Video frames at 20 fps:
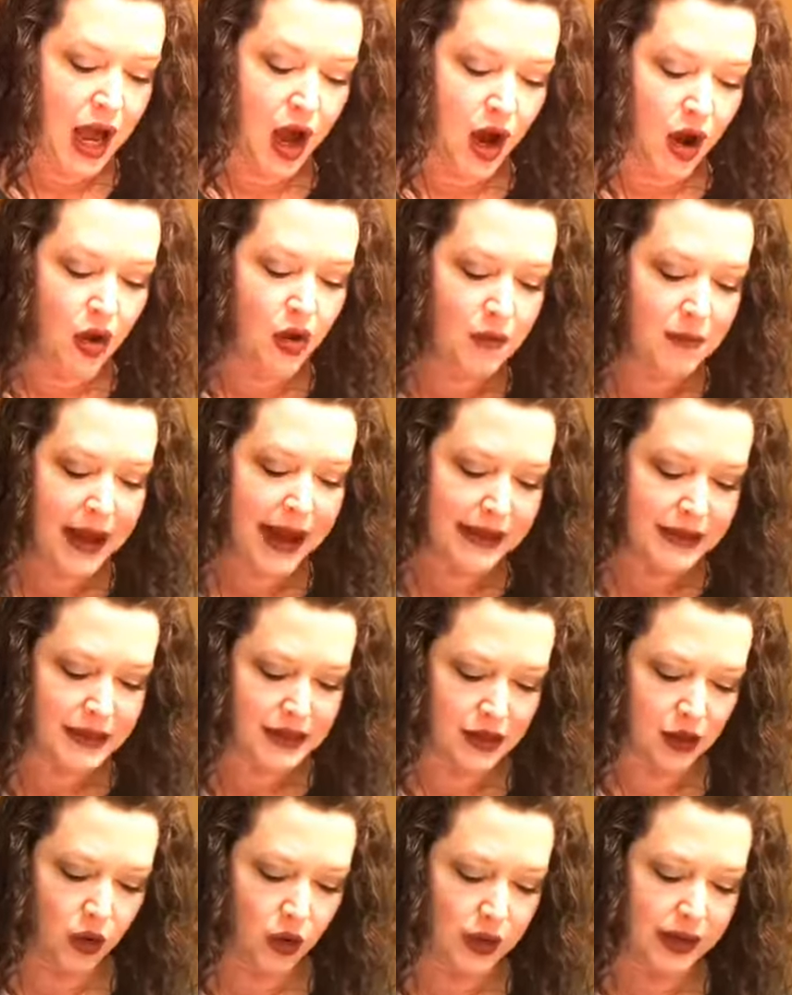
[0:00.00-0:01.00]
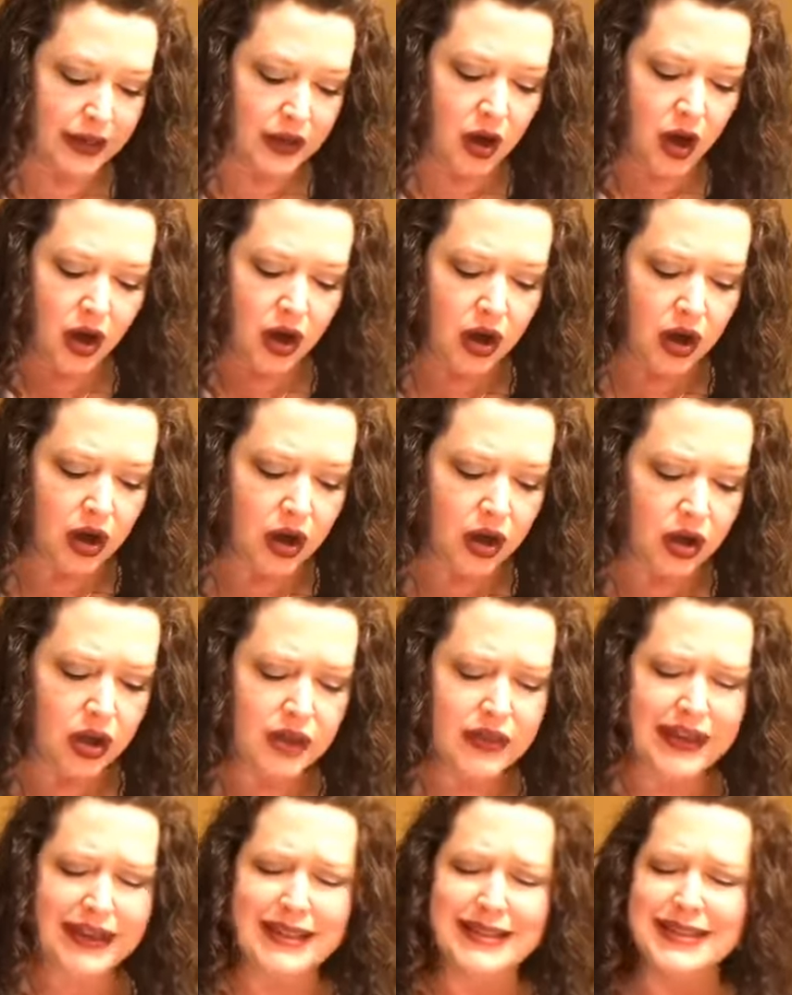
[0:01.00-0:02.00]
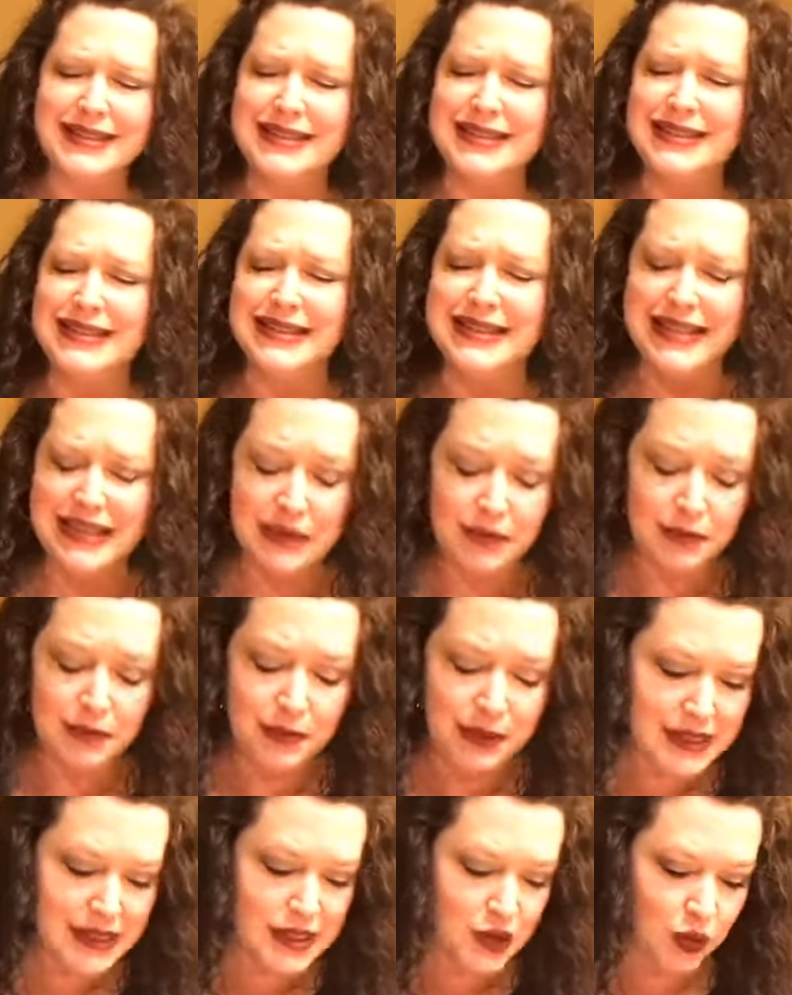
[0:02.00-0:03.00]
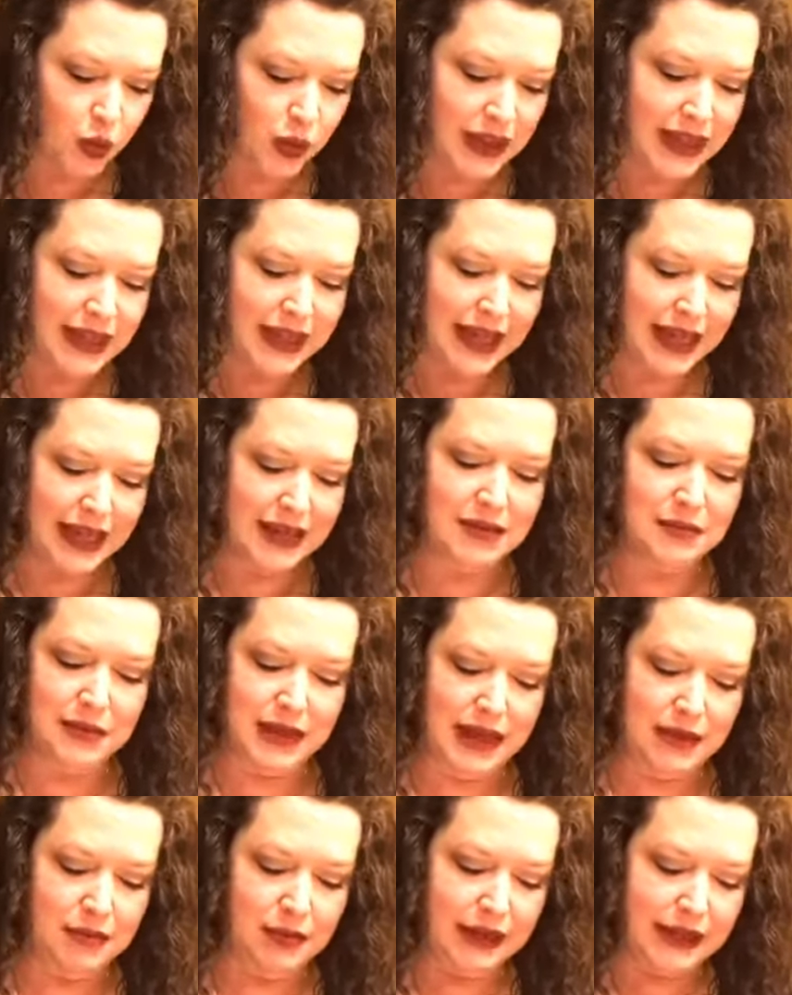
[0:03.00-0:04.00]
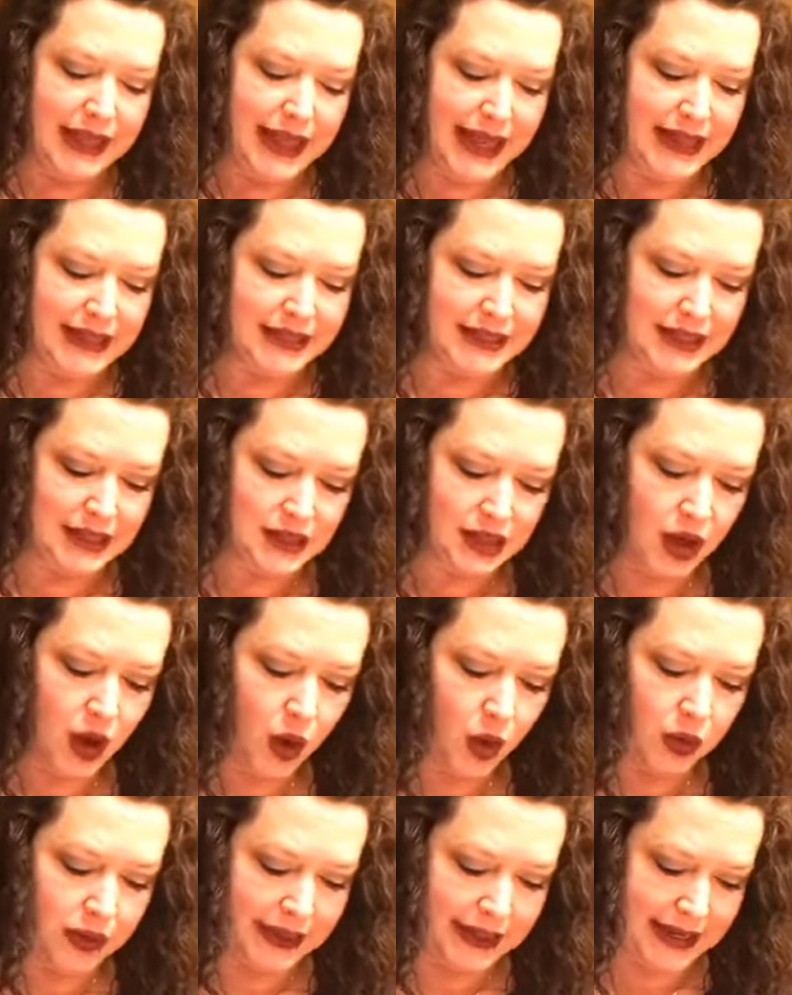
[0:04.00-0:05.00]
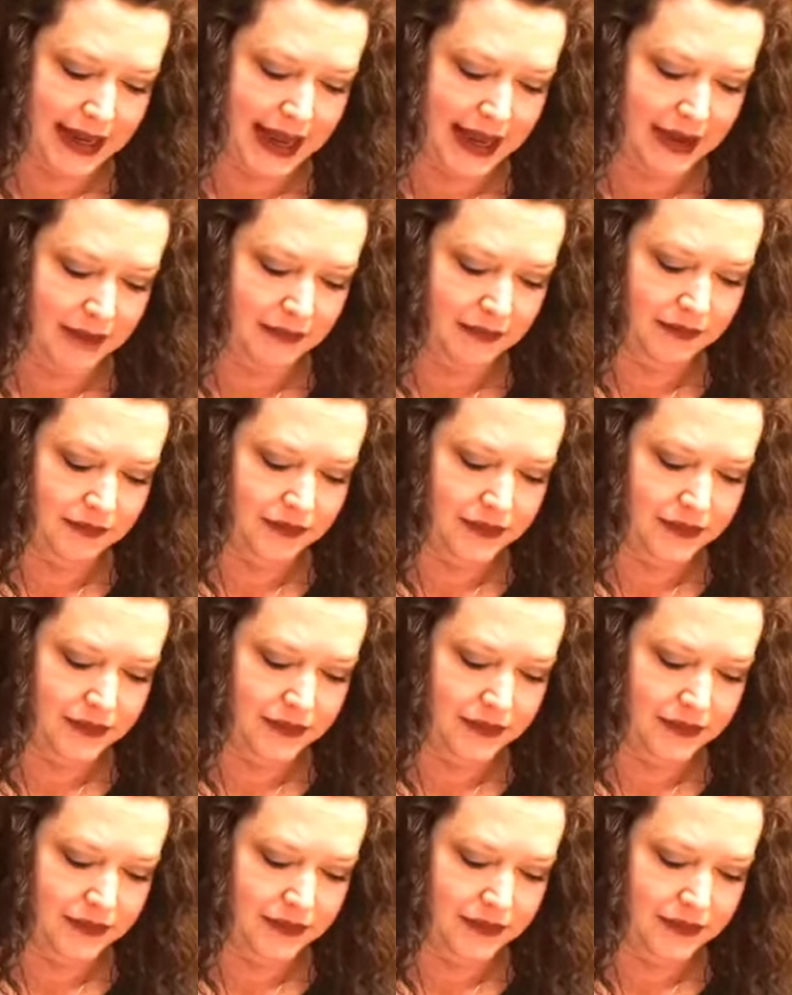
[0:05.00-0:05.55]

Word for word: O my soul, and all that is deepest within me, bless his holy name.